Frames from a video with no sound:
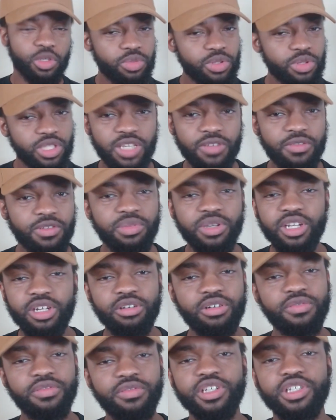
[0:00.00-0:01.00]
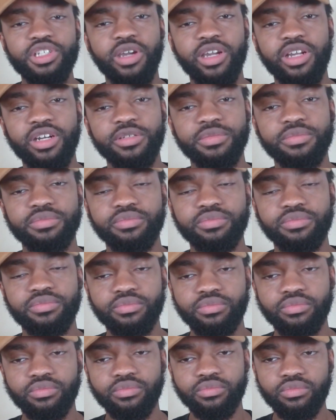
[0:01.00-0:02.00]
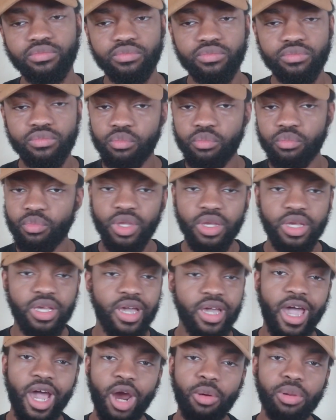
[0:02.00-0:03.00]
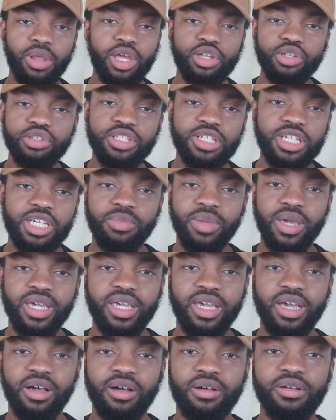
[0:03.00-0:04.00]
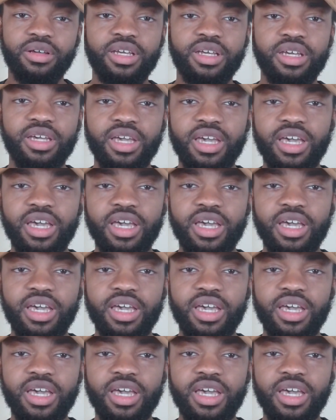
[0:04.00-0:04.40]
or you even put it in the refrigerator. An hour later, you took it back out.